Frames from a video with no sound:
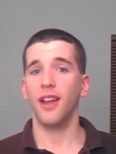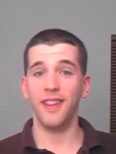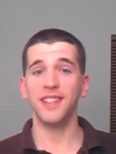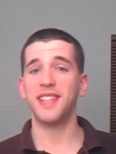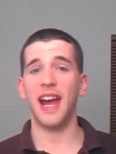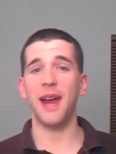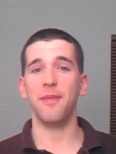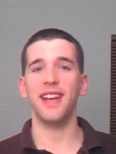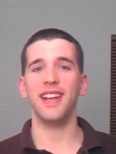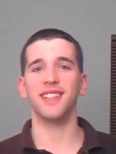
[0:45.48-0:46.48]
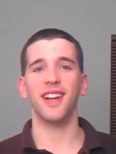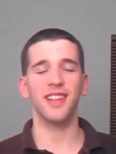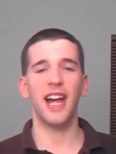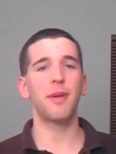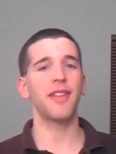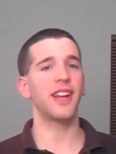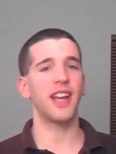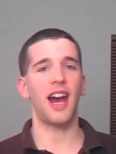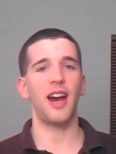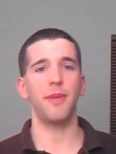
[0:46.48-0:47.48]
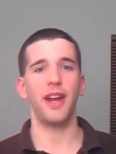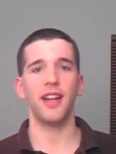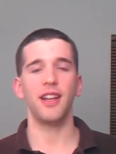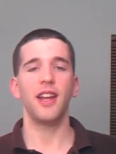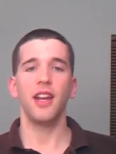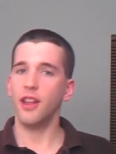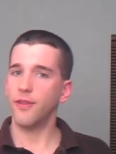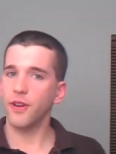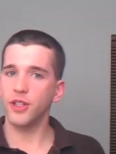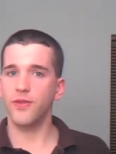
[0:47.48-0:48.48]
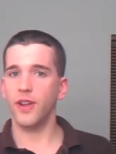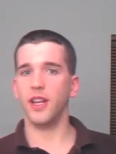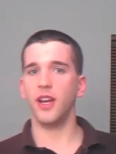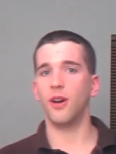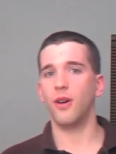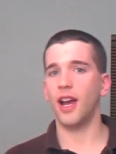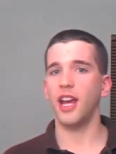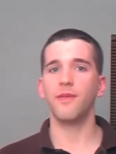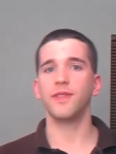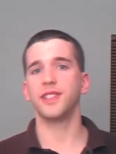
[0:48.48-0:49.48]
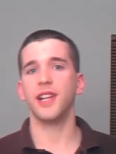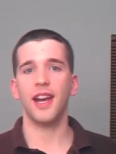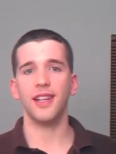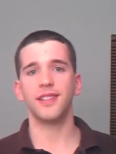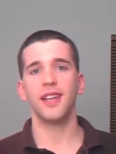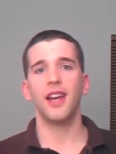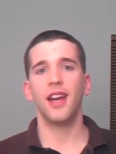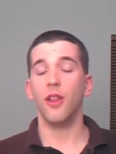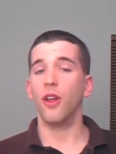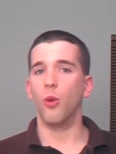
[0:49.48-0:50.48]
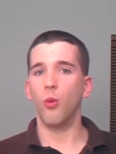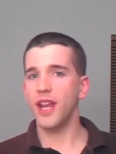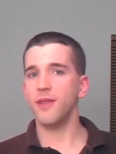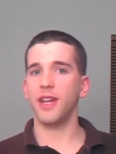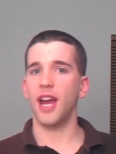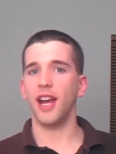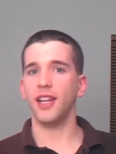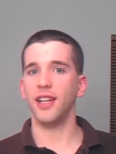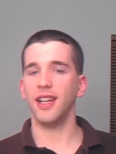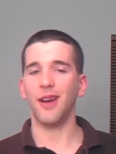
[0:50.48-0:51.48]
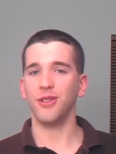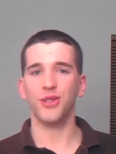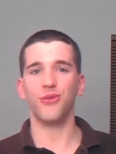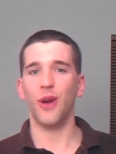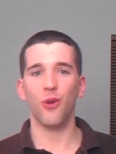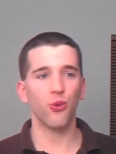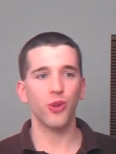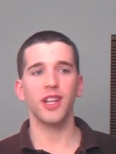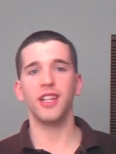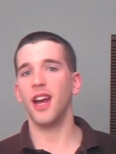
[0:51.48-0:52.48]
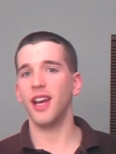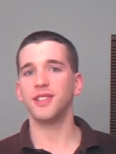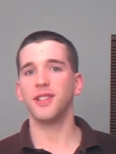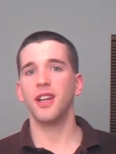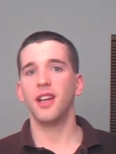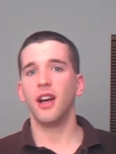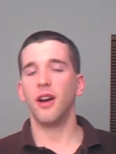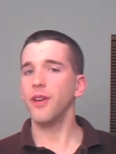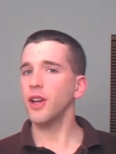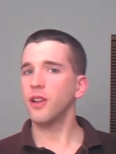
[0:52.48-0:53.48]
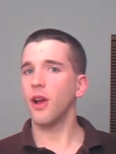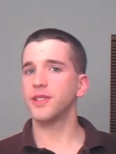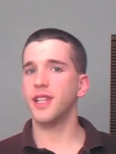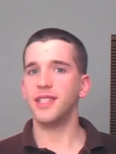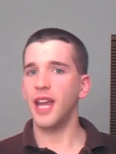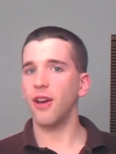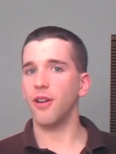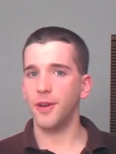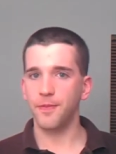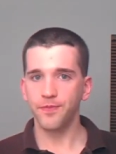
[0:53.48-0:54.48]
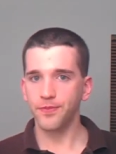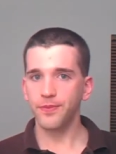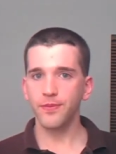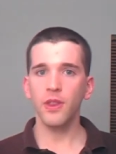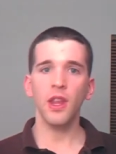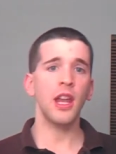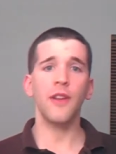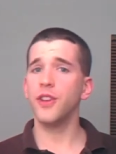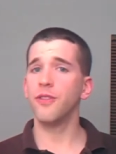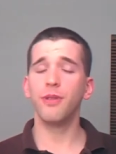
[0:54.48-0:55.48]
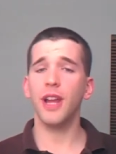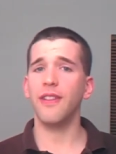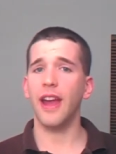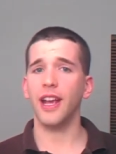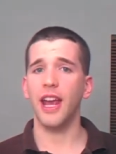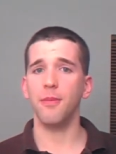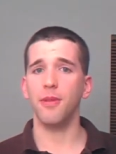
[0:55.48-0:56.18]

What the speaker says: this time is a lot about the combat. In the first video, I emphasized the weight behind it, how it just felt really nice, very close to Terra, if you've played that game